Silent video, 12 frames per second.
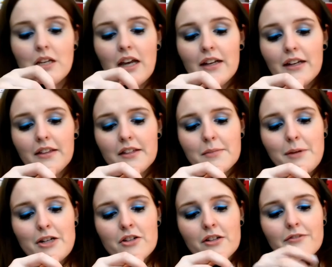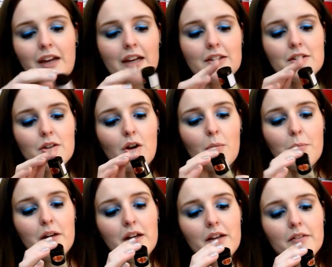Another special effect
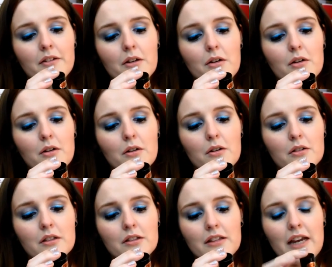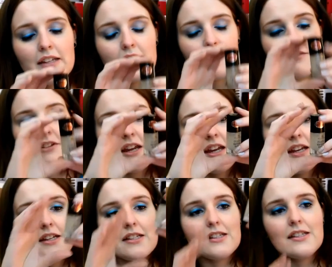topper called Night in
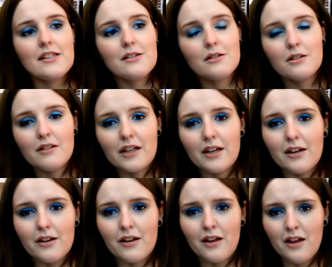Vegas. This is sort of like a